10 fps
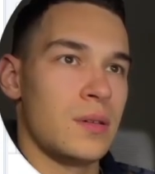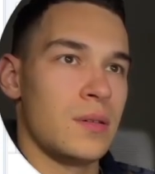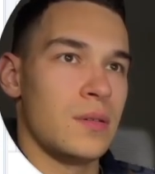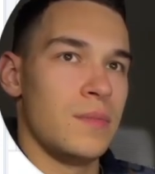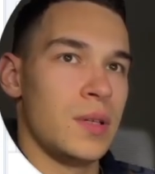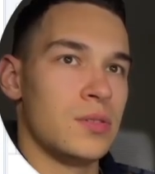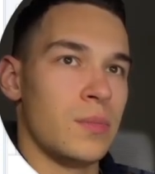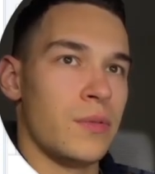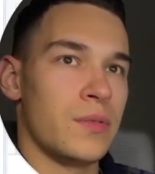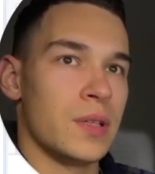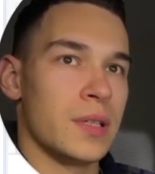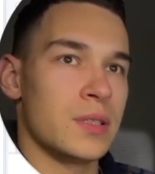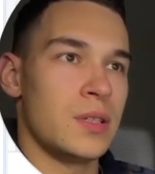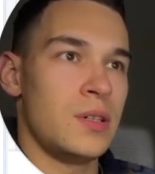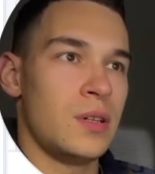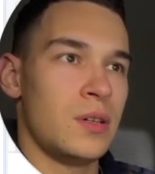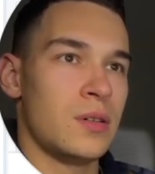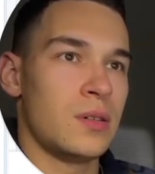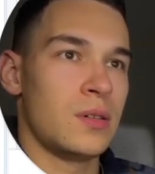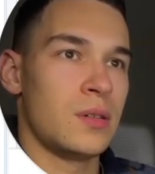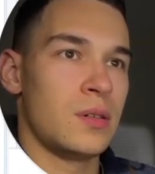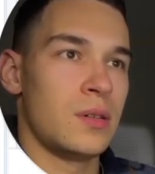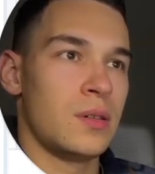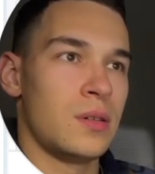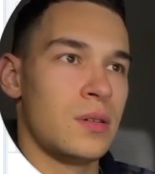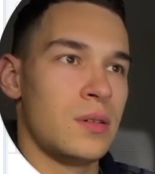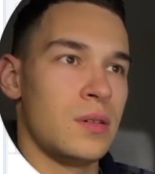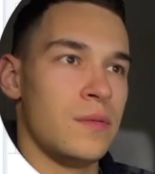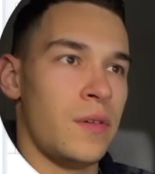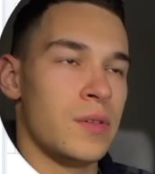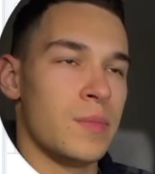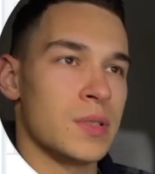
Big drop of clicks here. 50%